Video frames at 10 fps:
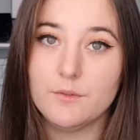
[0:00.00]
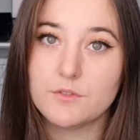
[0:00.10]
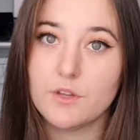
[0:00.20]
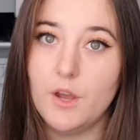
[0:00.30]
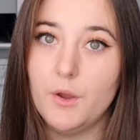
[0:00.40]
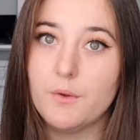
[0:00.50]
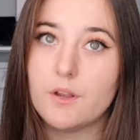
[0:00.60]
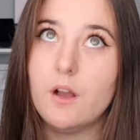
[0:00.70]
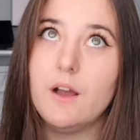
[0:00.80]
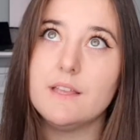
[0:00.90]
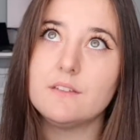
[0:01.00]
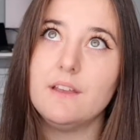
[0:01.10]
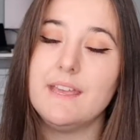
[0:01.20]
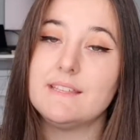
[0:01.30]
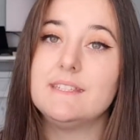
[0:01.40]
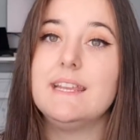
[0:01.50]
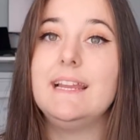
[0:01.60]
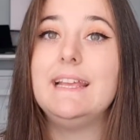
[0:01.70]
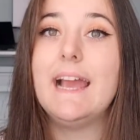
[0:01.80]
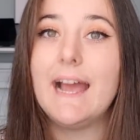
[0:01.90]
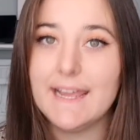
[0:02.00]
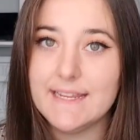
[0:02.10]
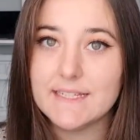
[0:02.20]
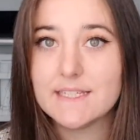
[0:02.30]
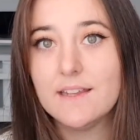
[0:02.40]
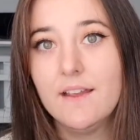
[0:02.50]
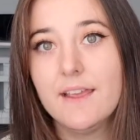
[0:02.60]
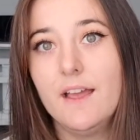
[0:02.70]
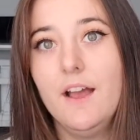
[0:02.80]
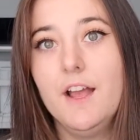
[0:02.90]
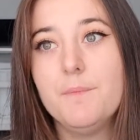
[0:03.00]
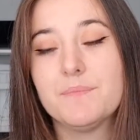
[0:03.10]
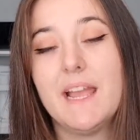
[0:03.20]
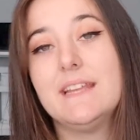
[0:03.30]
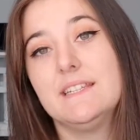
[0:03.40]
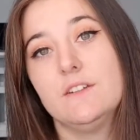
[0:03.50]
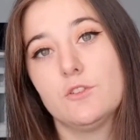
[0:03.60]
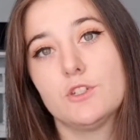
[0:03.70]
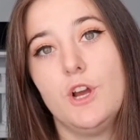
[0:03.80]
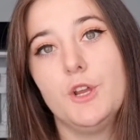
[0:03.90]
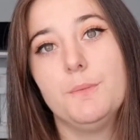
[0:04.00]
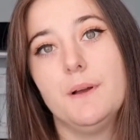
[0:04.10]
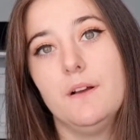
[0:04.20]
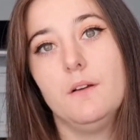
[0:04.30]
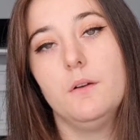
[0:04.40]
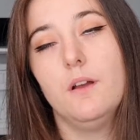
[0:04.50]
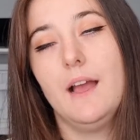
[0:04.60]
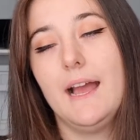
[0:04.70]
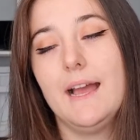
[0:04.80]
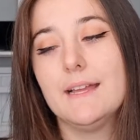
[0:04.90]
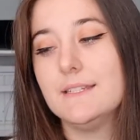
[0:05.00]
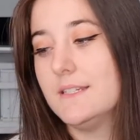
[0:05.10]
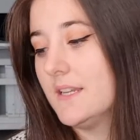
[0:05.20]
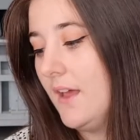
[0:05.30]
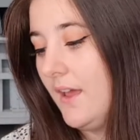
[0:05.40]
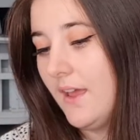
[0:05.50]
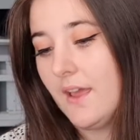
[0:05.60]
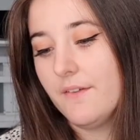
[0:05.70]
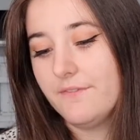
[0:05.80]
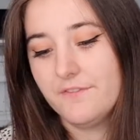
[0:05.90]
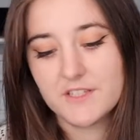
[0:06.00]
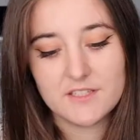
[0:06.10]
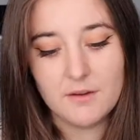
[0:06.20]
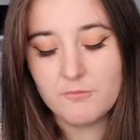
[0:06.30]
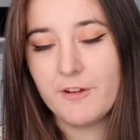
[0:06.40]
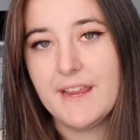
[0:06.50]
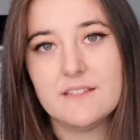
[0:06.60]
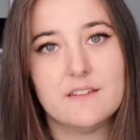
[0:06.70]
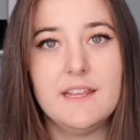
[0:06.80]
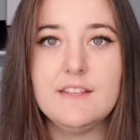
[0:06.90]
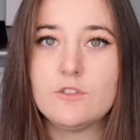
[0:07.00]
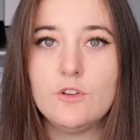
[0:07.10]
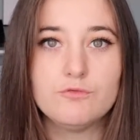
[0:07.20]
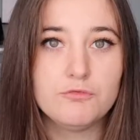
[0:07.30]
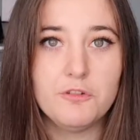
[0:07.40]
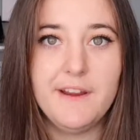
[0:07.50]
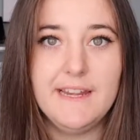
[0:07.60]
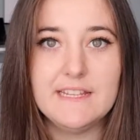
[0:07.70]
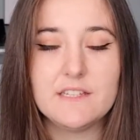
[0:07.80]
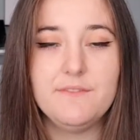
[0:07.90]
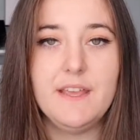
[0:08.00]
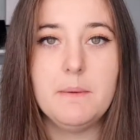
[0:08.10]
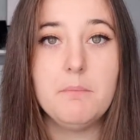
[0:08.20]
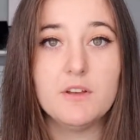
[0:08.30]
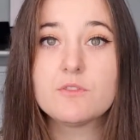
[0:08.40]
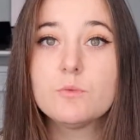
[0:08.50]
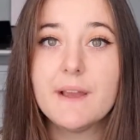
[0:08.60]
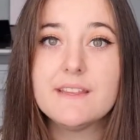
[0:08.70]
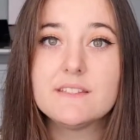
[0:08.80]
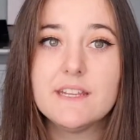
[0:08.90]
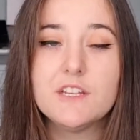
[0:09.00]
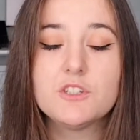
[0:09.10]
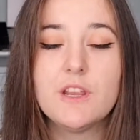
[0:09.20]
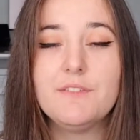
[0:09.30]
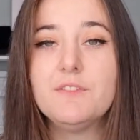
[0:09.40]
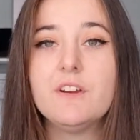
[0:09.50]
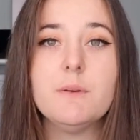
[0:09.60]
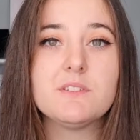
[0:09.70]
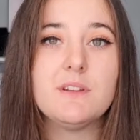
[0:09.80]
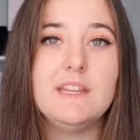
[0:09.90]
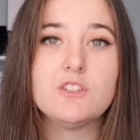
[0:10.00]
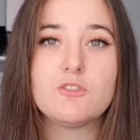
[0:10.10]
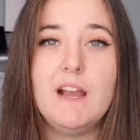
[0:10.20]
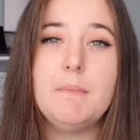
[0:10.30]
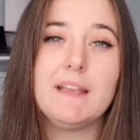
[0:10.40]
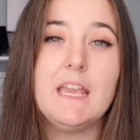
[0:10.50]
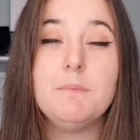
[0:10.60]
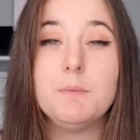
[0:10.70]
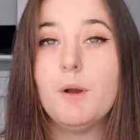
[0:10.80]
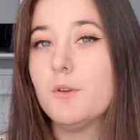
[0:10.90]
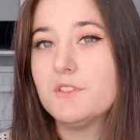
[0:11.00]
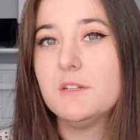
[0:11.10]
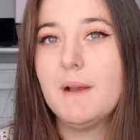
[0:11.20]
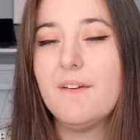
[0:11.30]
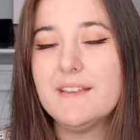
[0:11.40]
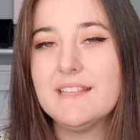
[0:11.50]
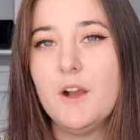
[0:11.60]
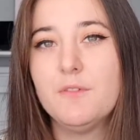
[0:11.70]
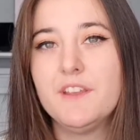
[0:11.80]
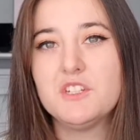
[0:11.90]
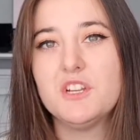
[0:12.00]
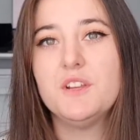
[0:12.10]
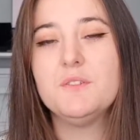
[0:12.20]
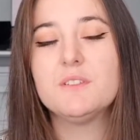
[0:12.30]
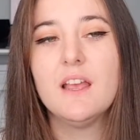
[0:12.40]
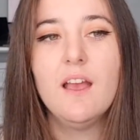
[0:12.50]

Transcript: So Kyzer is nearly 8, 8 in October, and for some reason he's got really severe muscle wastage. If you follow us on Instagram, I keep you posted about his health issues.